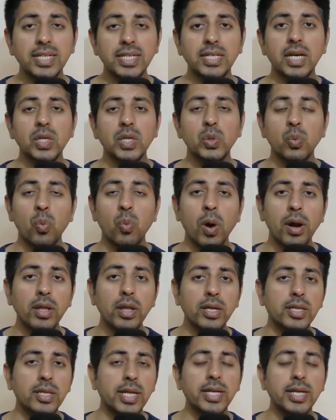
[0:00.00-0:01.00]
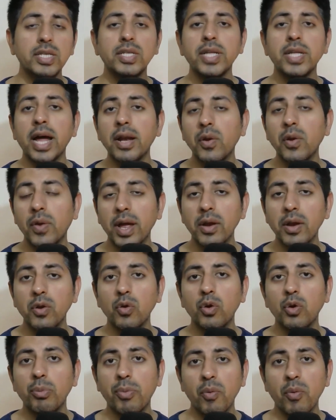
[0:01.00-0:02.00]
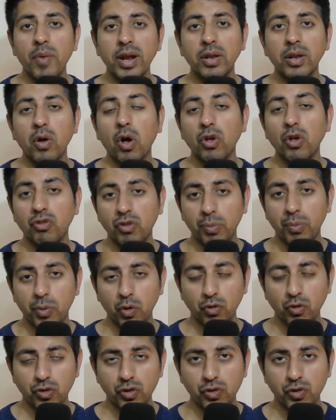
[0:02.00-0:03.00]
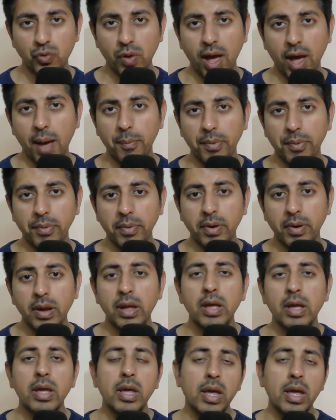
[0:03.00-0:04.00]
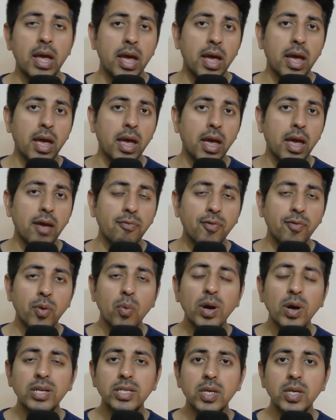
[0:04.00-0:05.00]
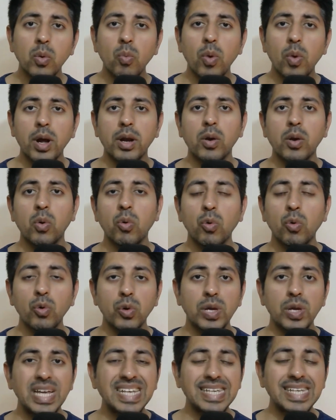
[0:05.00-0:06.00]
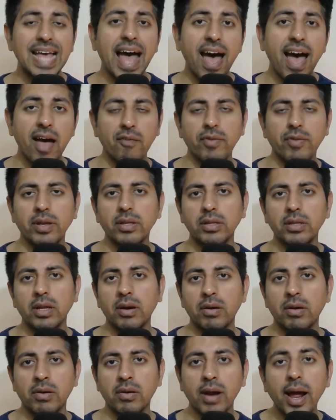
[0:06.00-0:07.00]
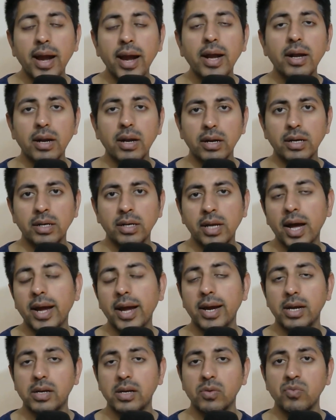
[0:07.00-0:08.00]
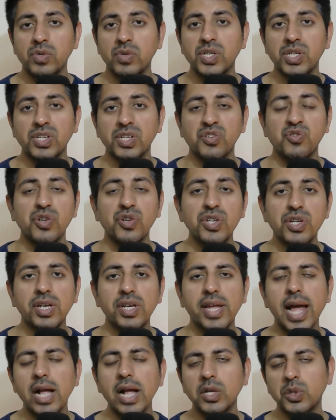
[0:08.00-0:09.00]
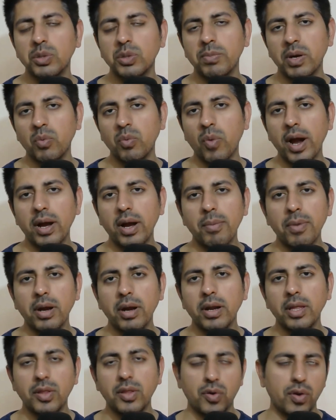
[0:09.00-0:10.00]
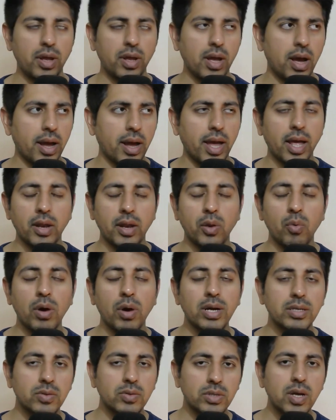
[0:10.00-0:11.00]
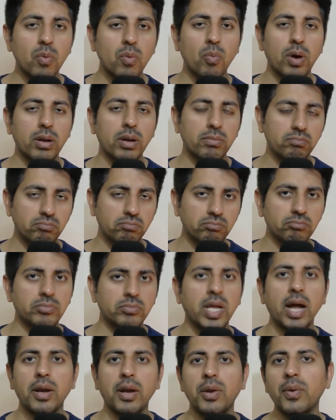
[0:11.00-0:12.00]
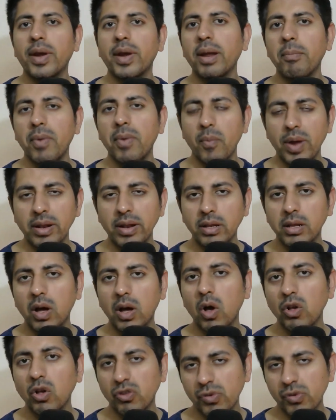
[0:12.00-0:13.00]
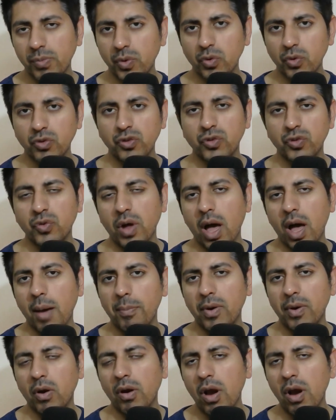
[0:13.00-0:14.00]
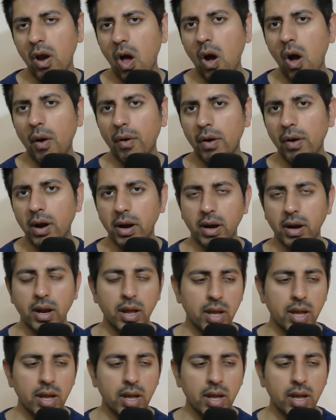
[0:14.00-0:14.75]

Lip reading: discuss what are the things that you can do to prevent osteoporosis to happen. If you are someone who is having the right diet, which is rich in calcium and vitamin D3, again, you are someone that you can prevent the osteoporosis to happen on a long run.